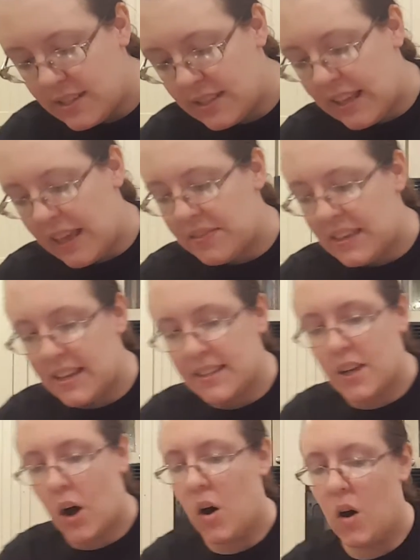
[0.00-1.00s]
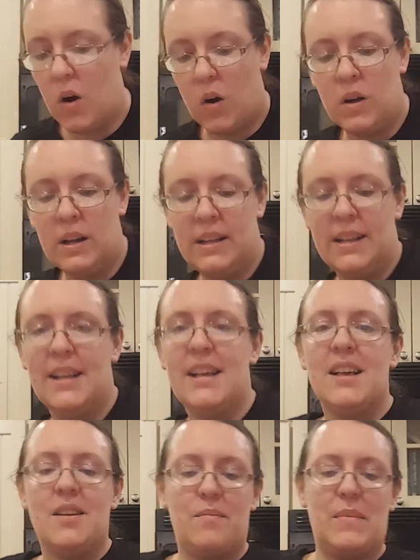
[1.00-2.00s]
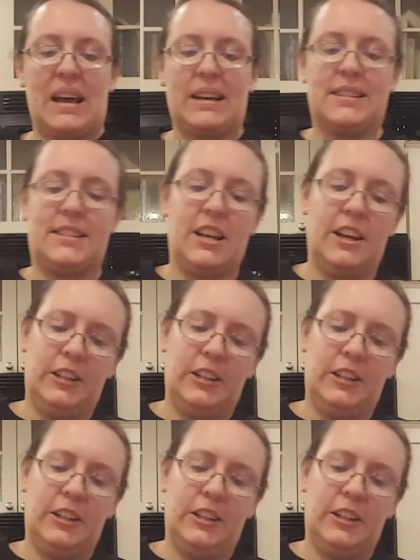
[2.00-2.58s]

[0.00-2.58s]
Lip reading: get these all mixed.